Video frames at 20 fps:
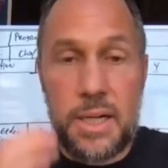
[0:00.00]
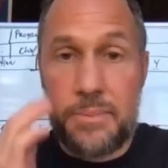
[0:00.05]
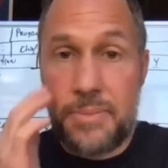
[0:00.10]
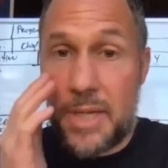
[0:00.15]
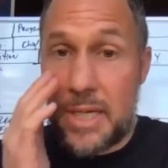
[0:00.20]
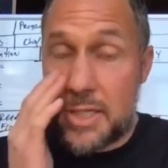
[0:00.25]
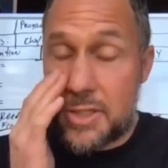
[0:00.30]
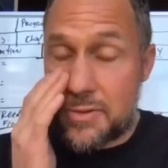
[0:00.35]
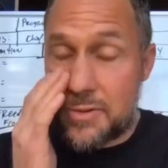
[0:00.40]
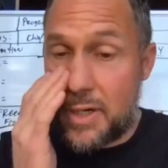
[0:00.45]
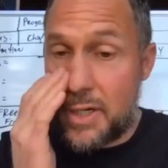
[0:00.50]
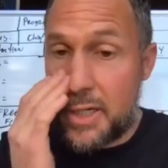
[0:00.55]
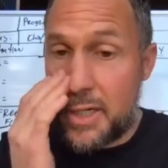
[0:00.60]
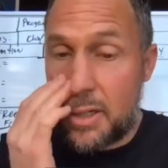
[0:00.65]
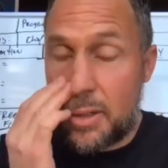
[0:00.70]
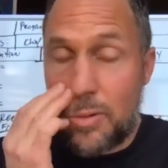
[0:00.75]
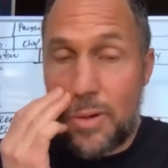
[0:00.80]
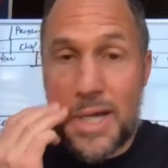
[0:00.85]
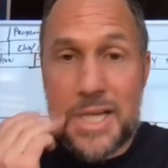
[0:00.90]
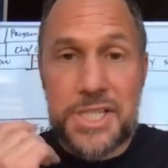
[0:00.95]
Thanks for all your
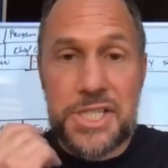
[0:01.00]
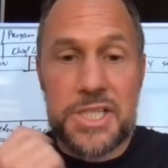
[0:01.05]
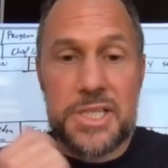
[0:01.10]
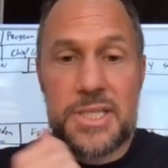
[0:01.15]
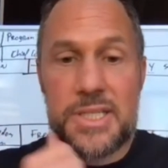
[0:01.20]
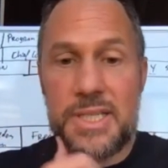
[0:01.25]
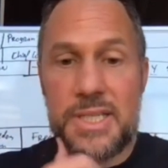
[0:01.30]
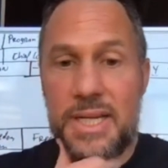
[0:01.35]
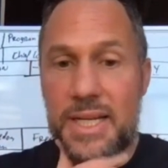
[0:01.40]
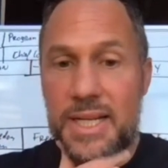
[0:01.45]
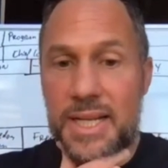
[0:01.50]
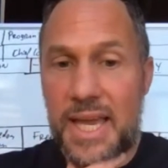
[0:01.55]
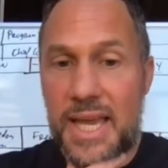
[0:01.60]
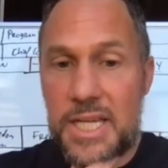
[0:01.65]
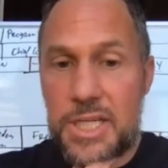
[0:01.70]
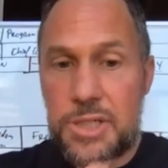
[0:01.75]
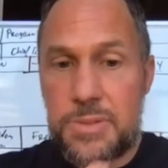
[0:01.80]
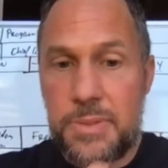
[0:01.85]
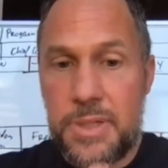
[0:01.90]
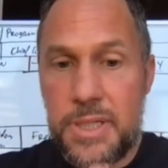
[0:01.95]
questions and
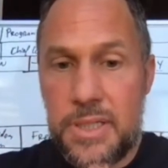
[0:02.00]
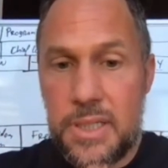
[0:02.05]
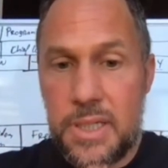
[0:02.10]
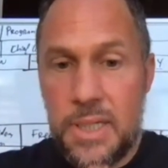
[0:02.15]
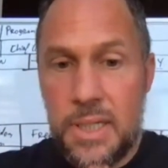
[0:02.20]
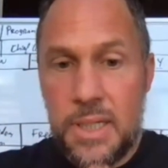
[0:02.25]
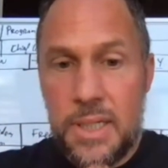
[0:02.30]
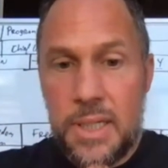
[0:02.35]
engagement.